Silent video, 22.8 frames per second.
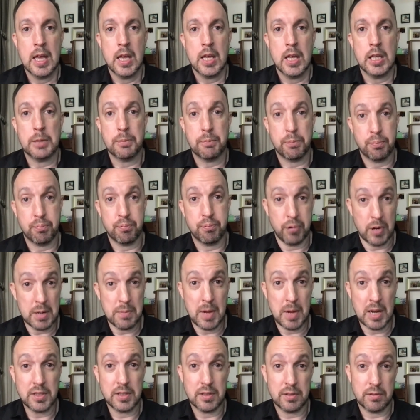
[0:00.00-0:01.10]
it's pretty
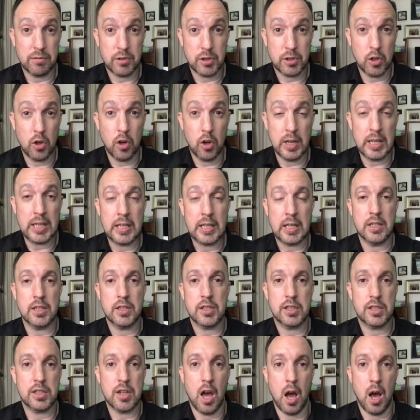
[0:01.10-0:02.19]
much surely to
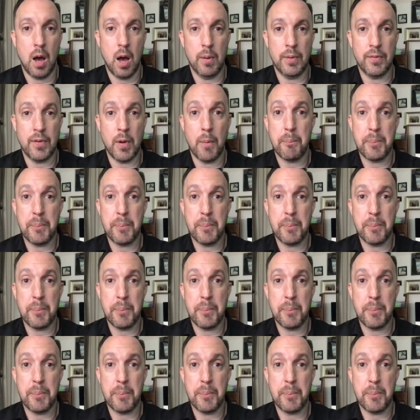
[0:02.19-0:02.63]
start with a